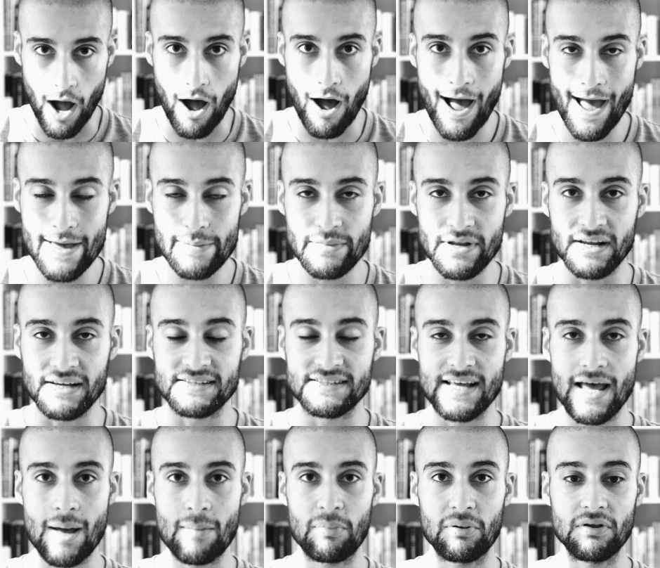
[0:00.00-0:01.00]
I am an
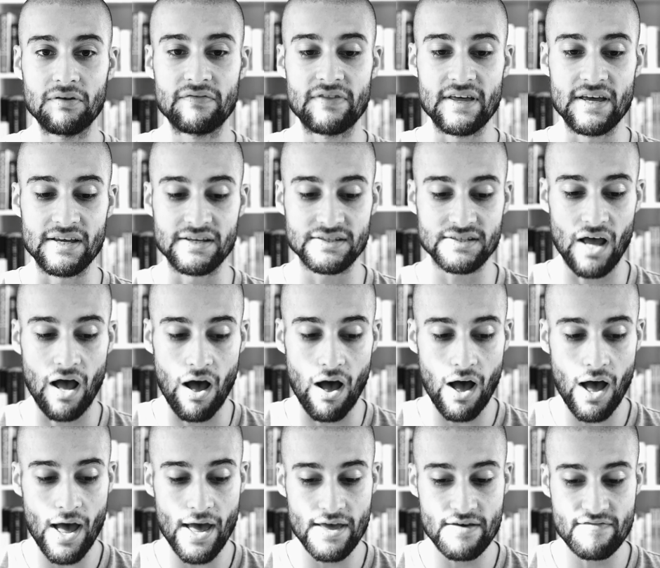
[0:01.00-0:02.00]
example of this.
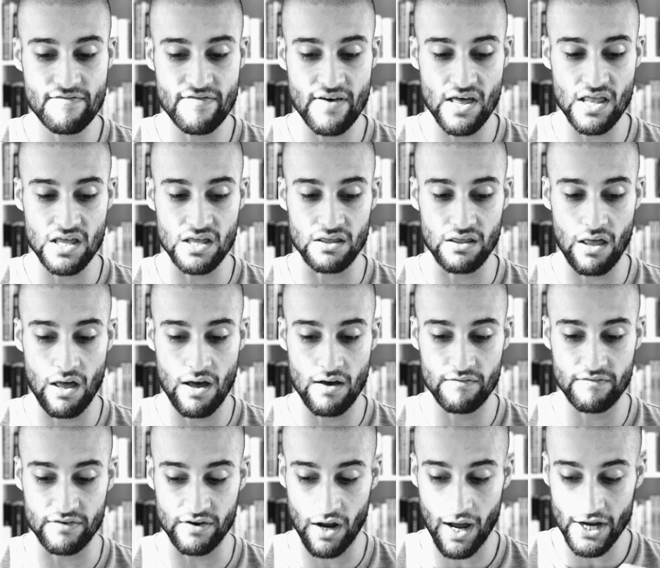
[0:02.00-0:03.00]
I fell in
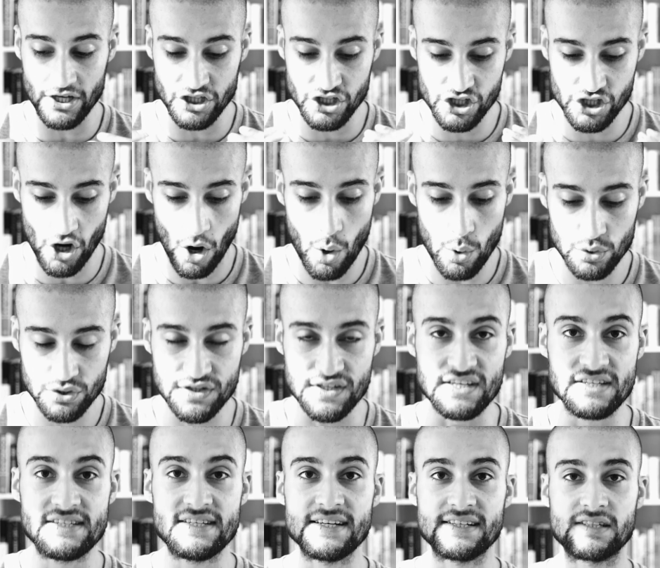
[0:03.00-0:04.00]
love and I chose
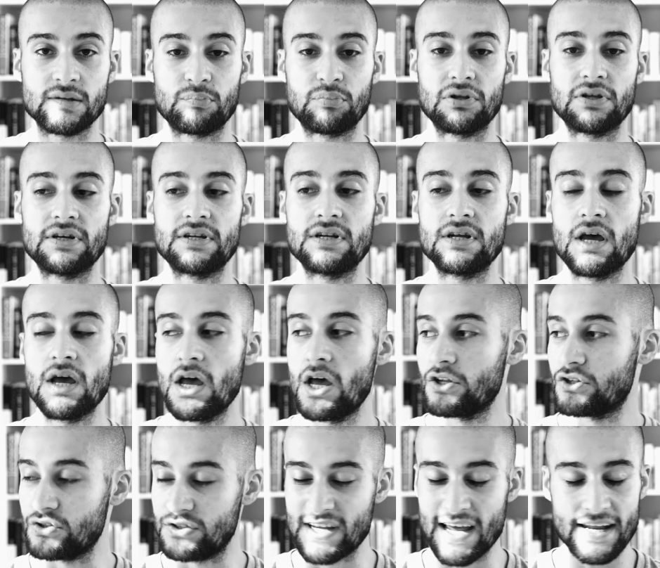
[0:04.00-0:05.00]
the discipline
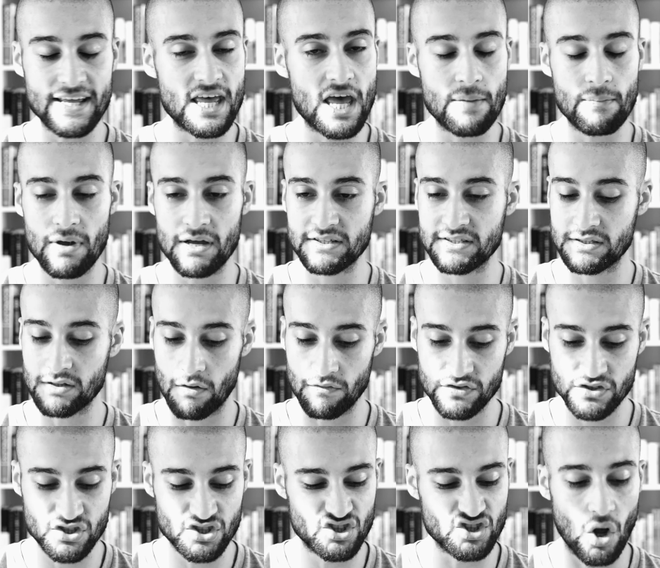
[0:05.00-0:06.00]
to dedicate
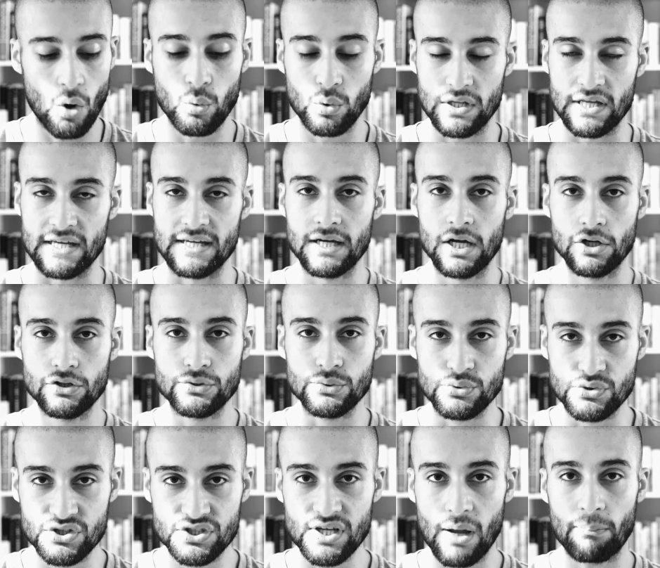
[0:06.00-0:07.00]
myself solely
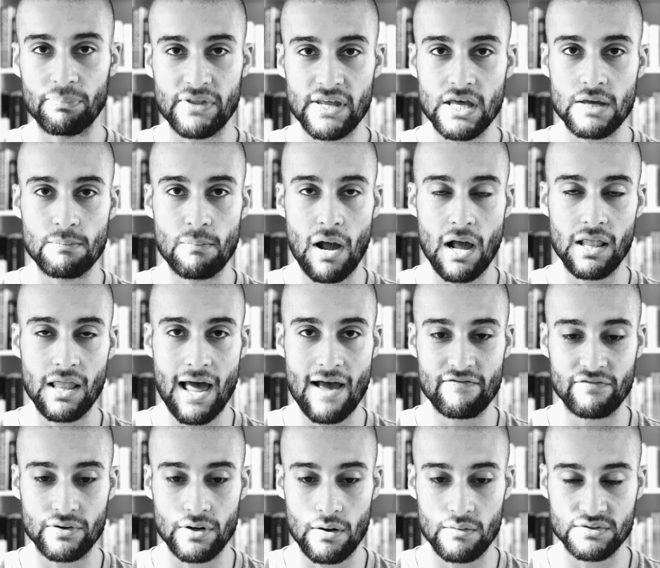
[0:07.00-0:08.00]
to something in my
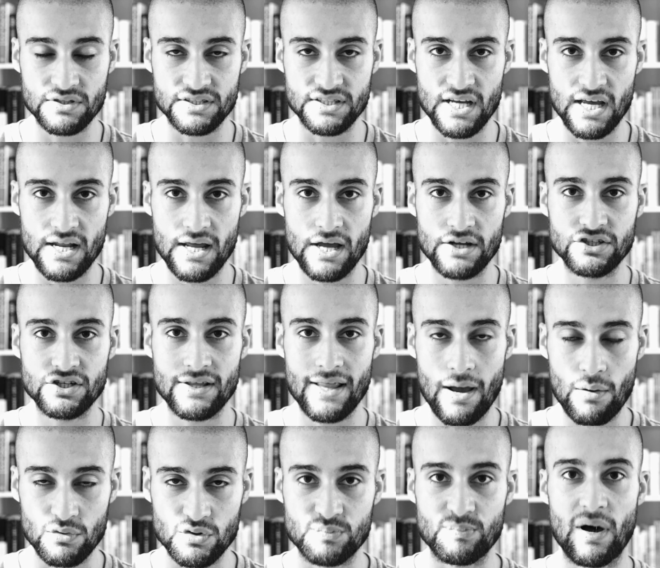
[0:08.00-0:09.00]
life when I was a teenager, and
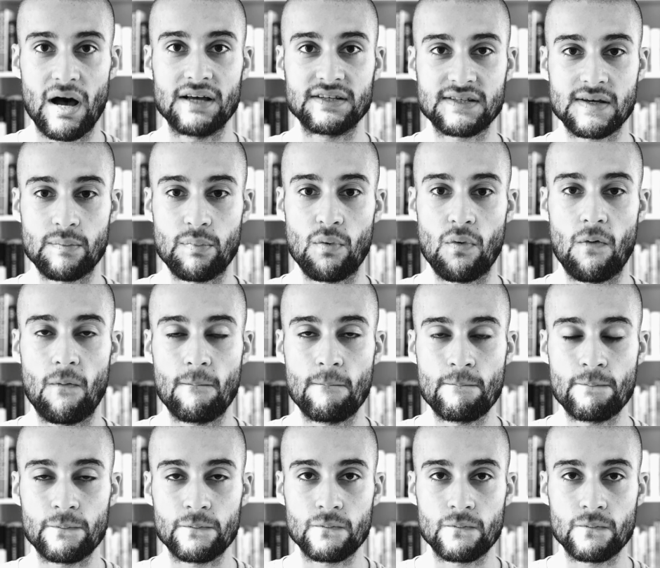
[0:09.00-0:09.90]
that was basketball.